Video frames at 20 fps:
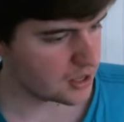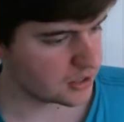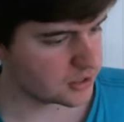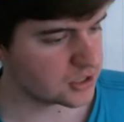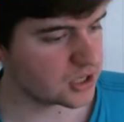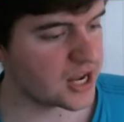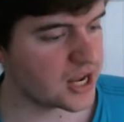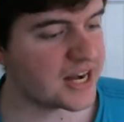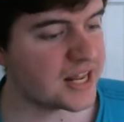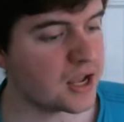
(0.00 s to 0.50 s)

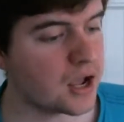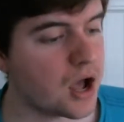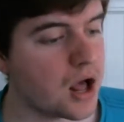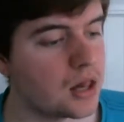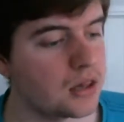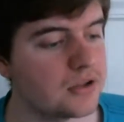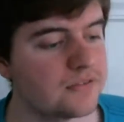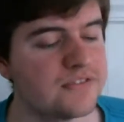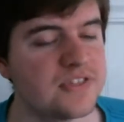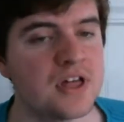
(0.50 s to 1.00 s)
You're getting
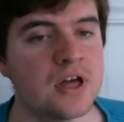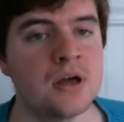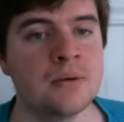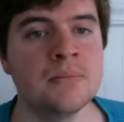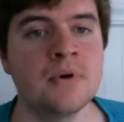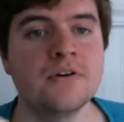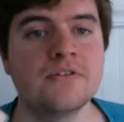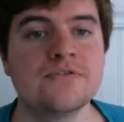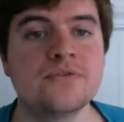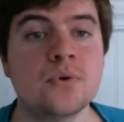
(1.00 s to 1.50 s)
all of them
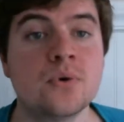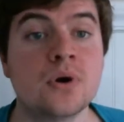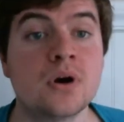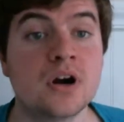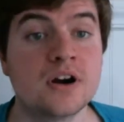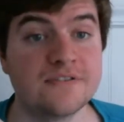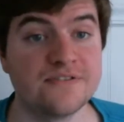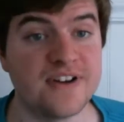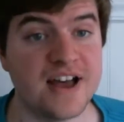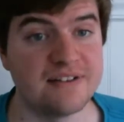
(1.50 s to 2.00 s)

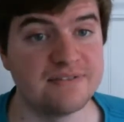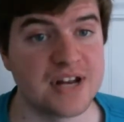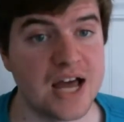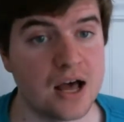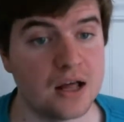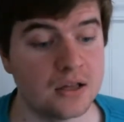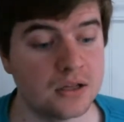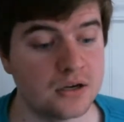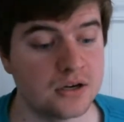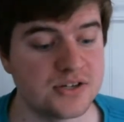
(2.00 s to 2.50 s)
for
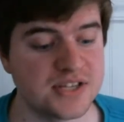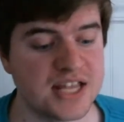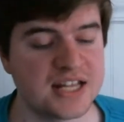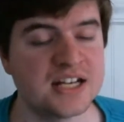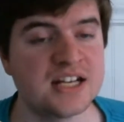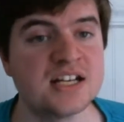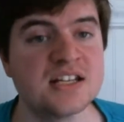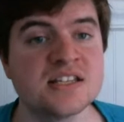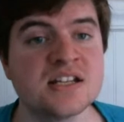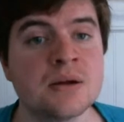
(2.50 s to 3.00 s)
$5 and
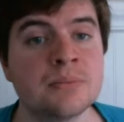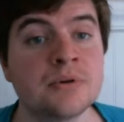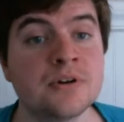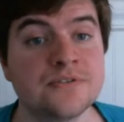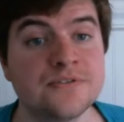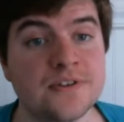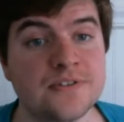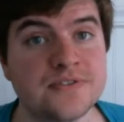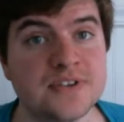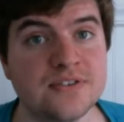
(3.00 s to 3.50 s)
it is number
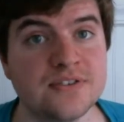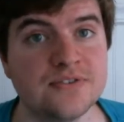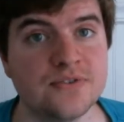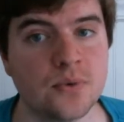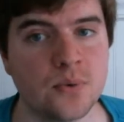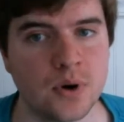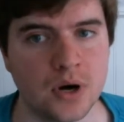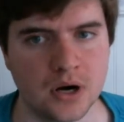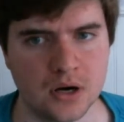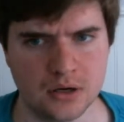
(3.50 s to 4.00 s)

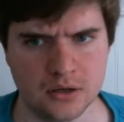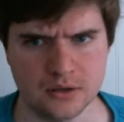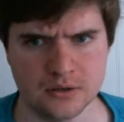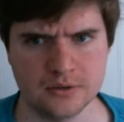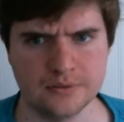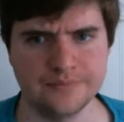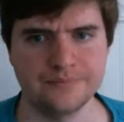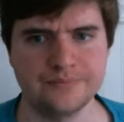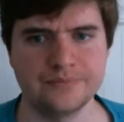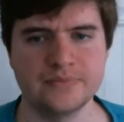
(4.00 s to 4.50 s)
54.
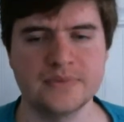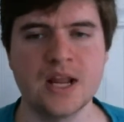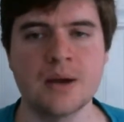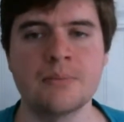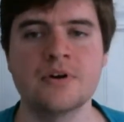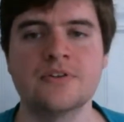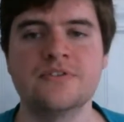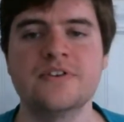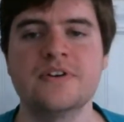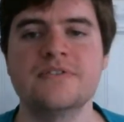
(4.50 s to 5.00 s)

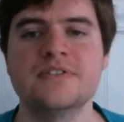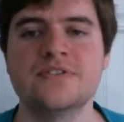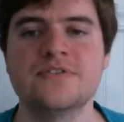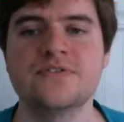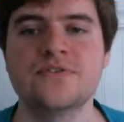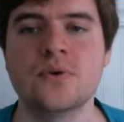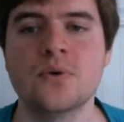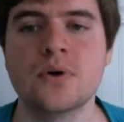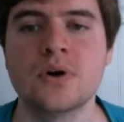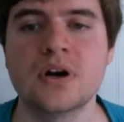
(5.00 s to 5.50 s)
Number
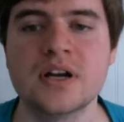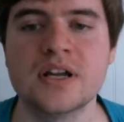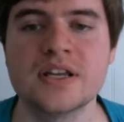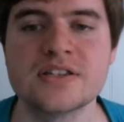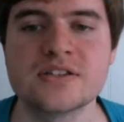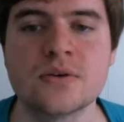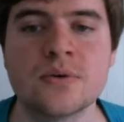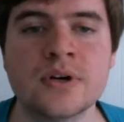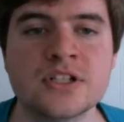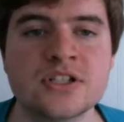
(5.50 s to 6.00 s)
54 is
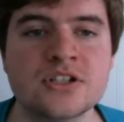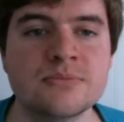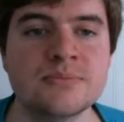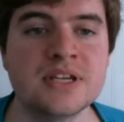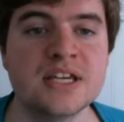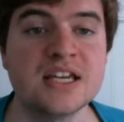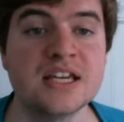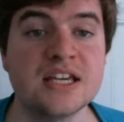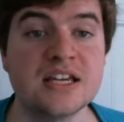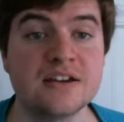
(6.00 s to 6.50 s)
going to
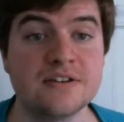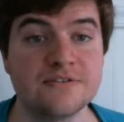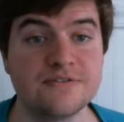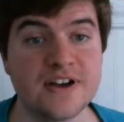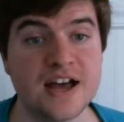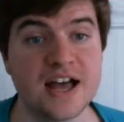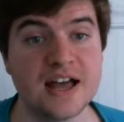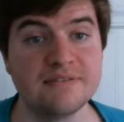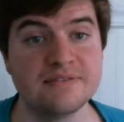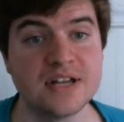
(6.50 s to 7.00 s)
be
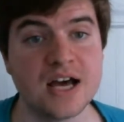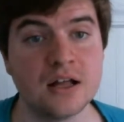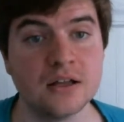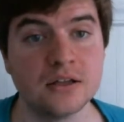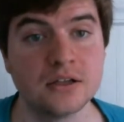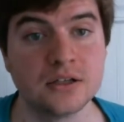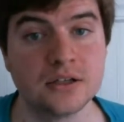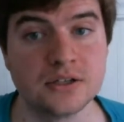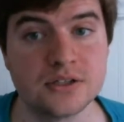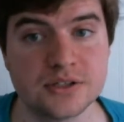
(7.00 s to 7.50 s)

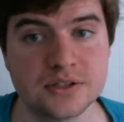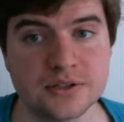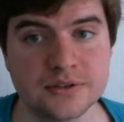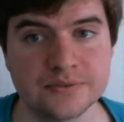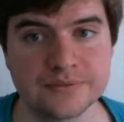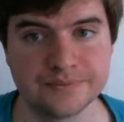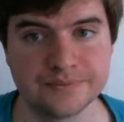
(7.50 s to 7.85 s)
$5.